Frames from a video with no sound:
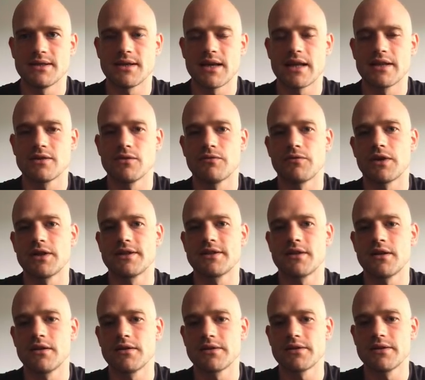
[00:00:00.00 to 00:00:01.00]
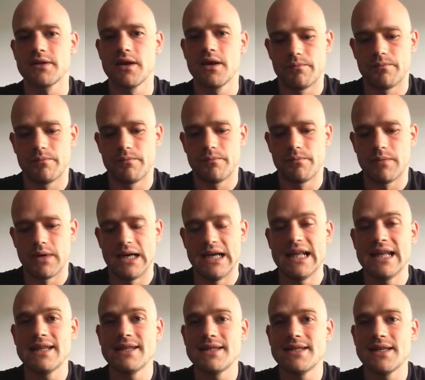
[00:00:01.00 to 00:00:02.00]
And so, for instance,
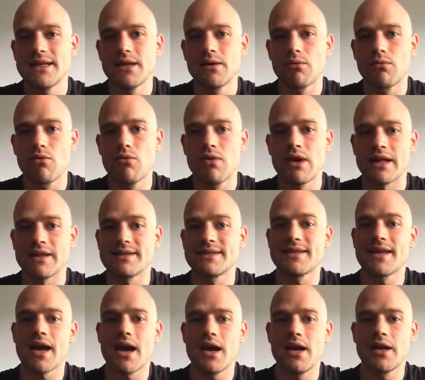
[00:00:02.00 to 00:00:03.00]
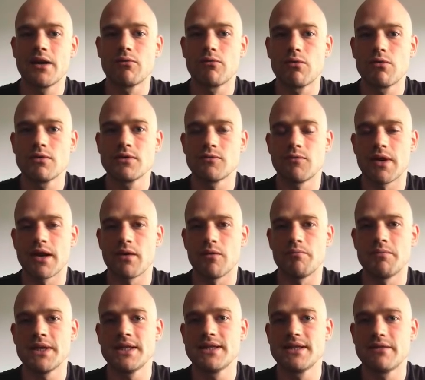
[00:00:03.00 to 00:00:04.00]
linting rule and styling rules were a
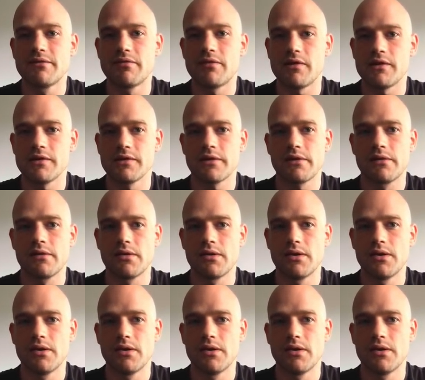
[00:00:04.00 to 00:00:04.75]
bit different